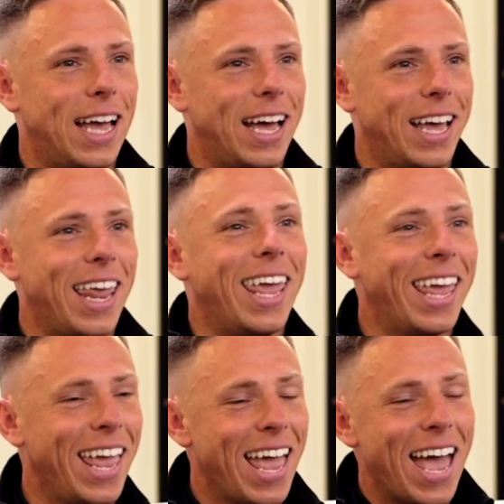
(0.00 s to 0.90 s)
And
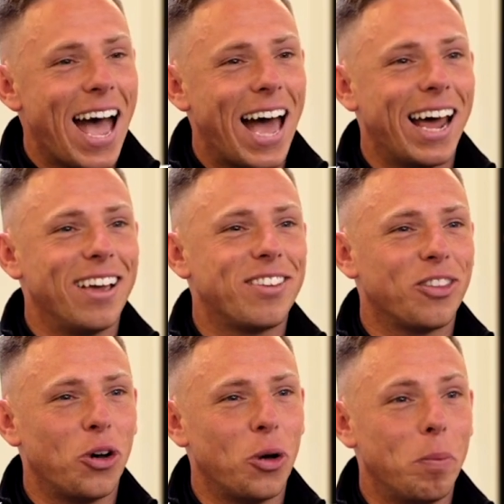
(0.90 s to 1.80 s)
I said,
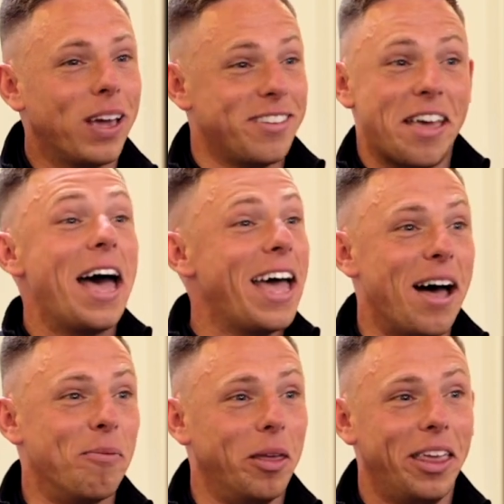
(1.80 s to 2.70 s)
oh, because I
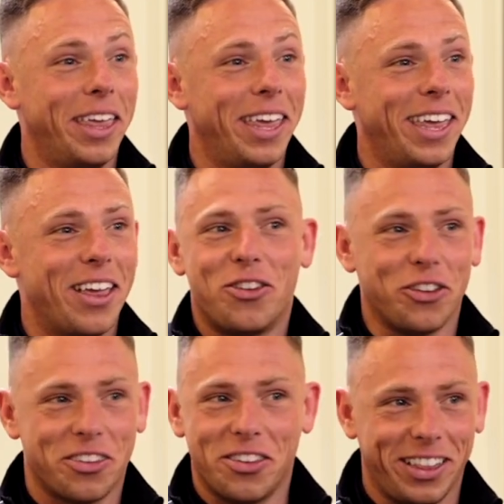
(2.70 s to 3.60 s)
am.
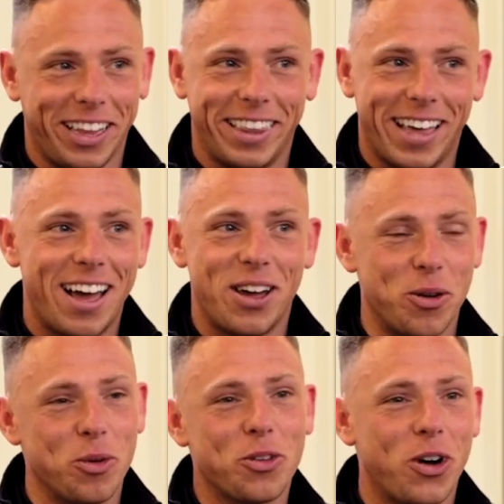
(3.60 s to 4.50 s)
Just like that. And
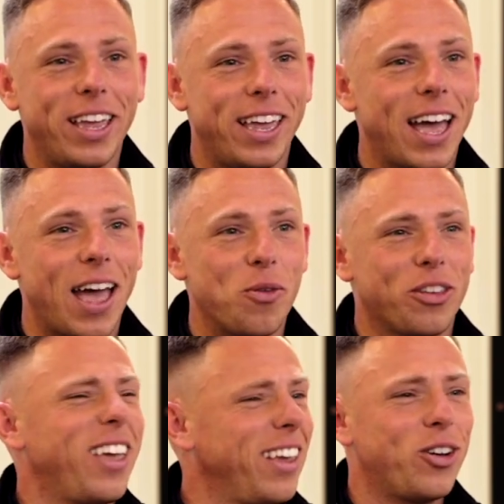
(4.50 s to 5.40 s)
it was quite
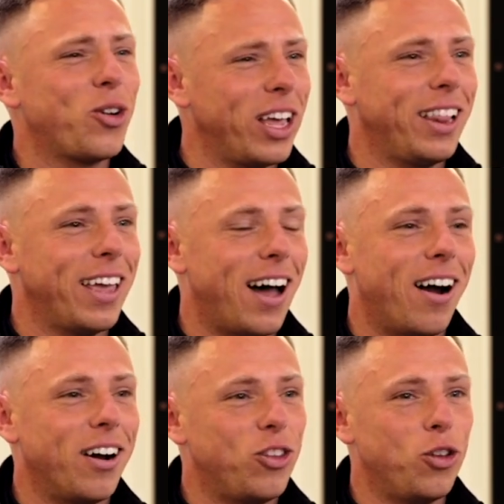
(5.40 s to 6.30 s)

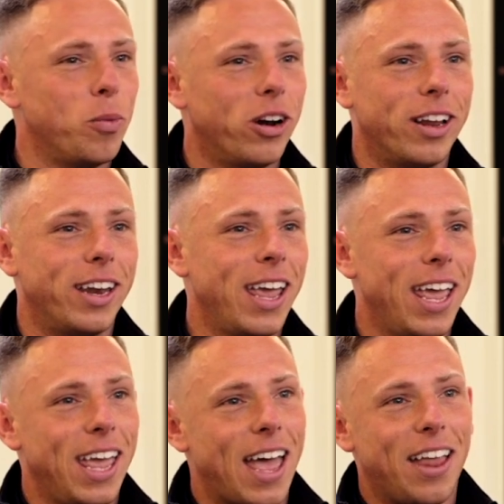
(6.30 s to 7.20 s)
light-hearted humour,
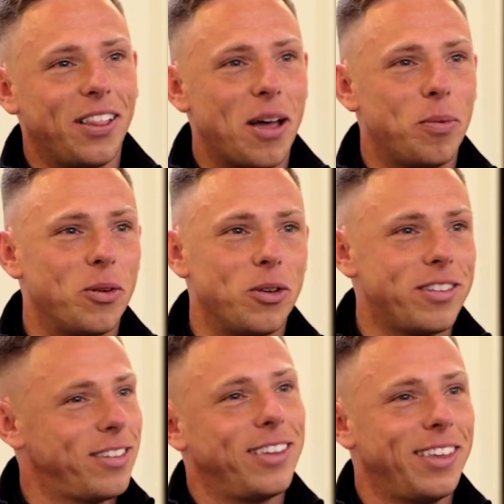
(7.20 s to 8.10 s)
and Libby
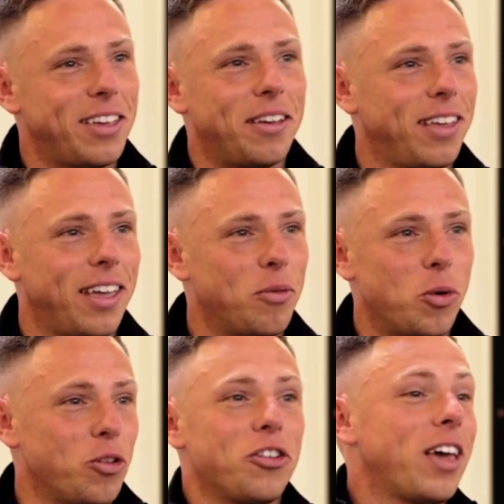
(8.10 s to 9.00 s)
we
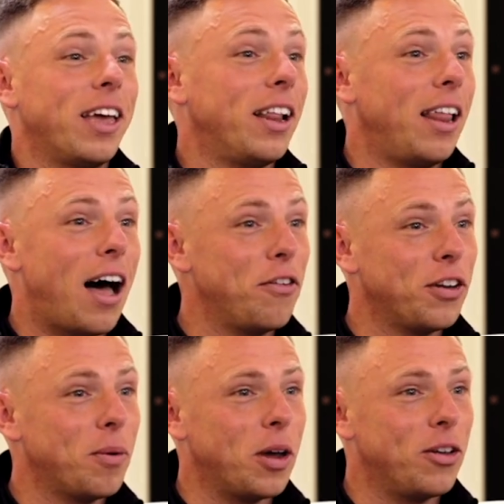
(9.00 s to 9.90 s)
were just kind of
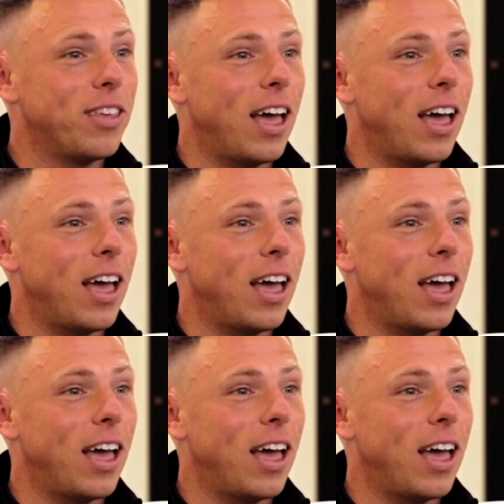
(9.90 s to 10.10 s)
laughing about it.